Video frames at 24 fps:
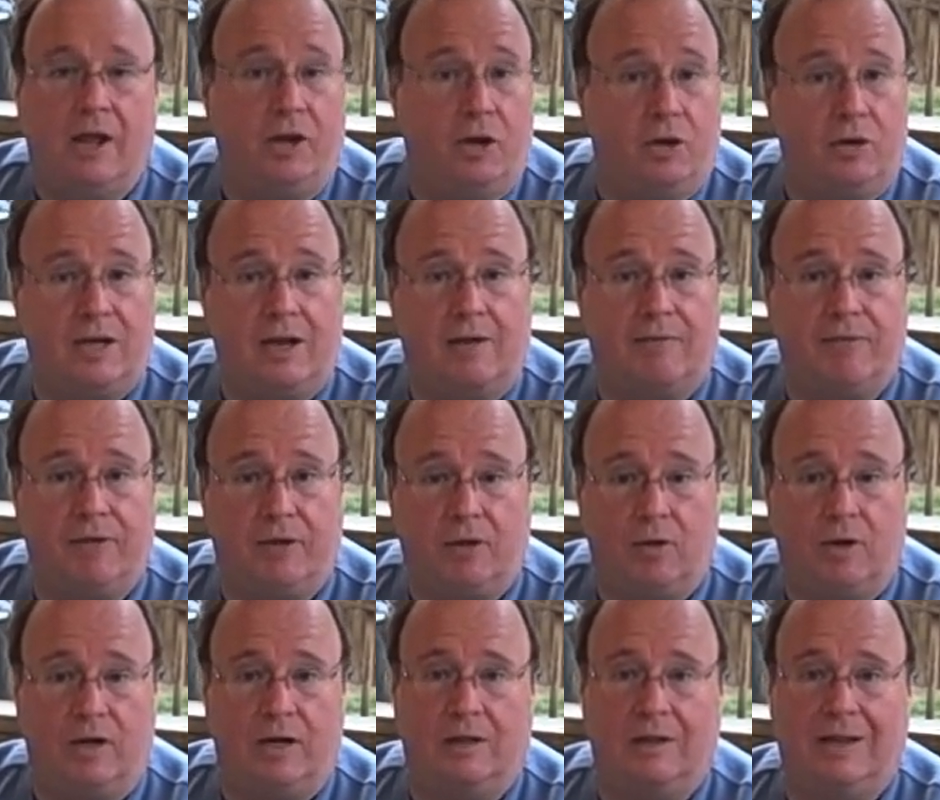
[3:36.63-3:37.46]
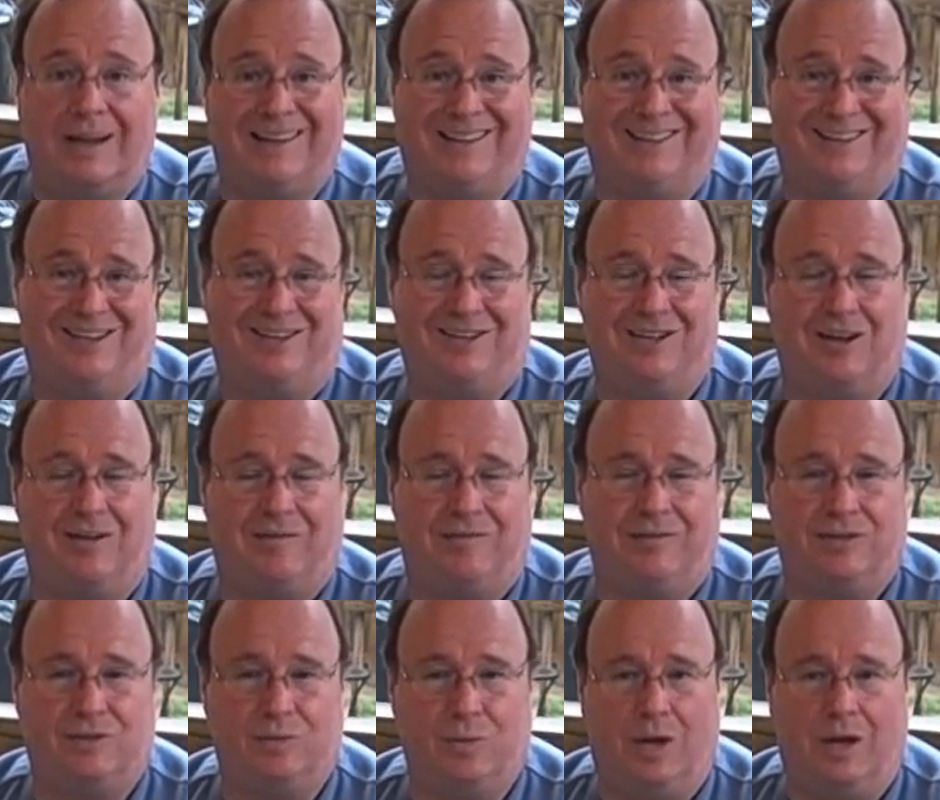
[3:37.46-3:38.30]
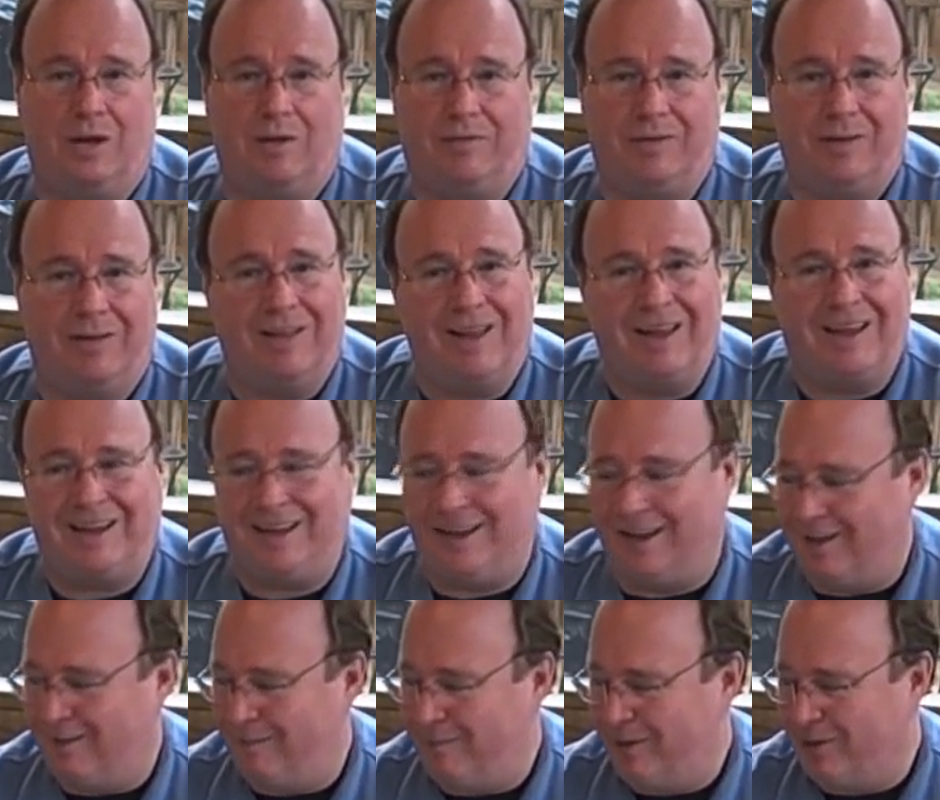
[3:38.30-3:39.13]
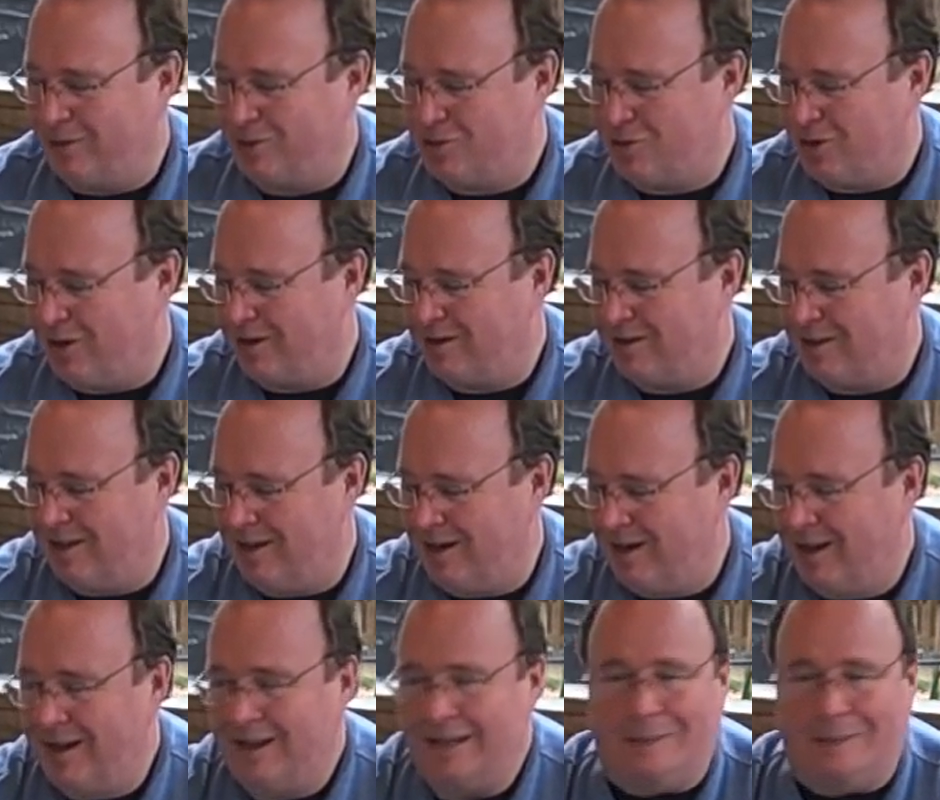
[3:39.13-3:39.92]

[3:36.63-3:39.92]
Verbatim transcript: you're definitely going to like this stuff as well. If you like uh, milk chocolate,